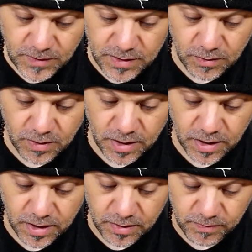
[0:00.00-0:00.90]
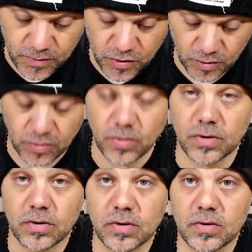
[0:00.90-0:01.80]
I'm sure there
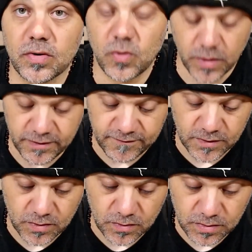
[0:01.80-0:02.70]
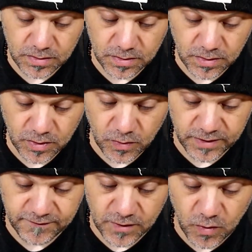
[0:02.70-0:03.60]
were quite a few
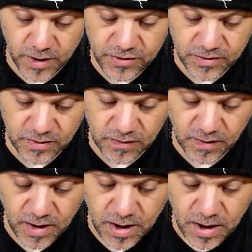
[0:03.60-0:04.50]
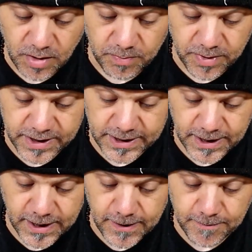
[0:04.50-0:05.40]
questions, but
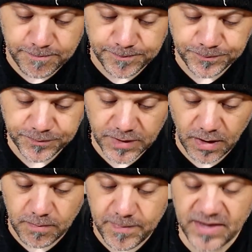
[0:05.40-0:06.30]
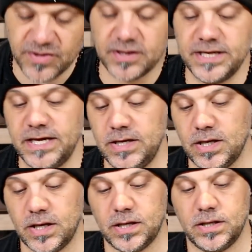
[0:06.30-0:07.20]
basically,
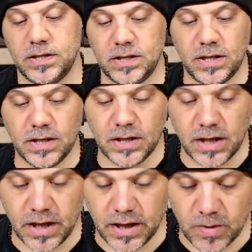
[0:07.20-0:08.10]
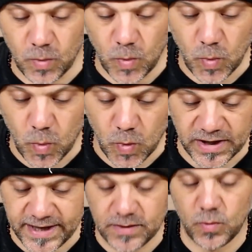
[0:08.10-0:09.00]
what
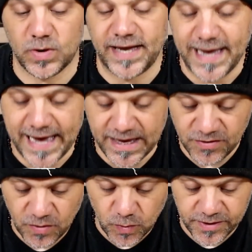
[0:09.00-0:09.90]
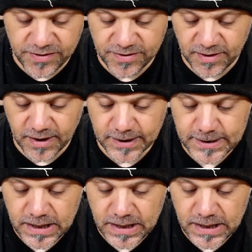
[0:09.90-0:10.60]
I asked was, I